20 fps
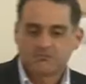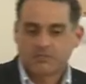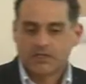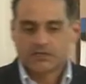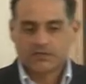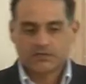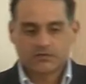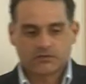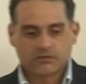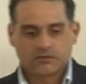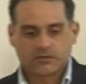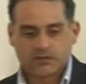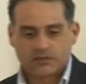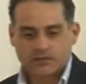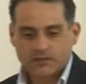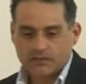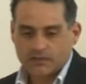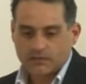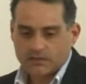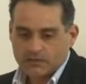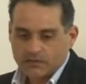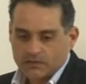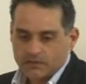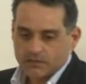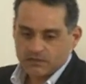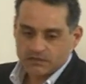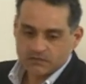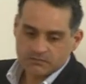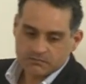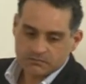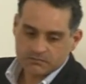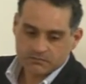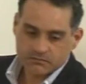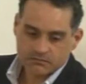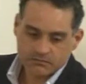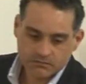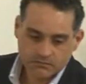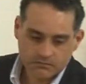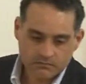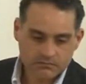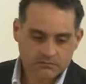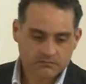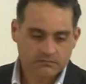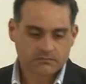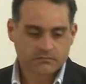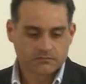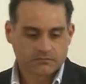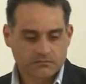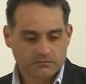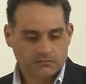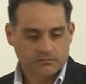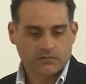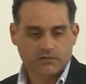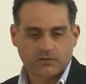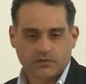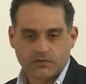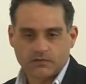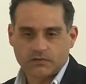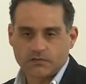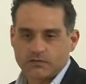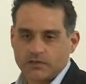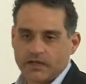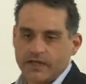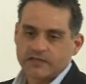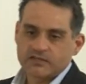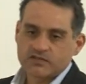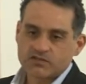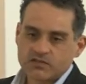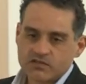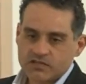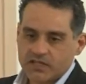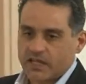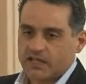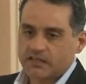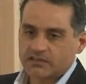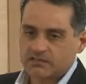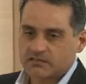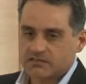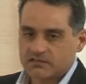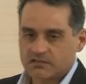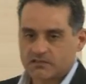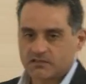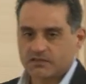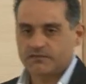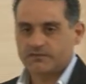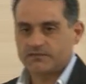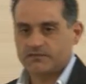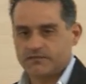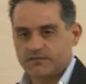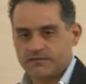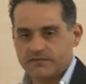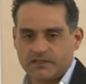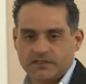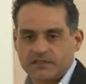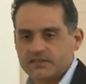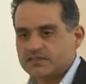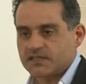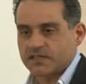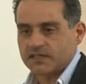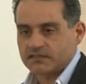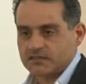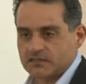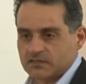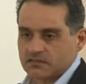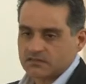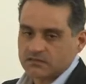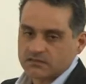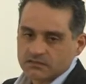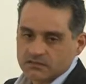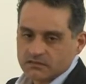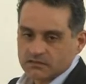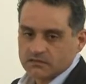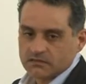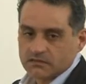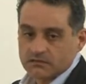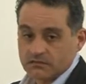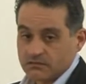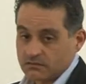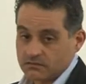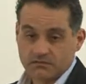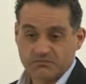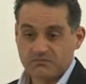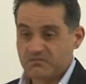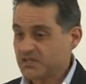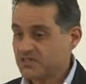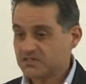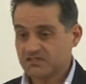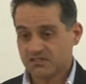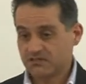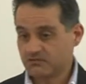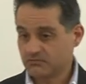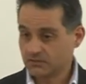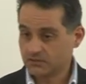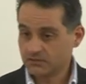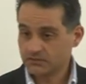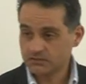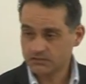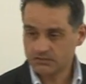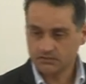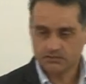I don't know, on the, the exoskeleton of insects. Amazing world.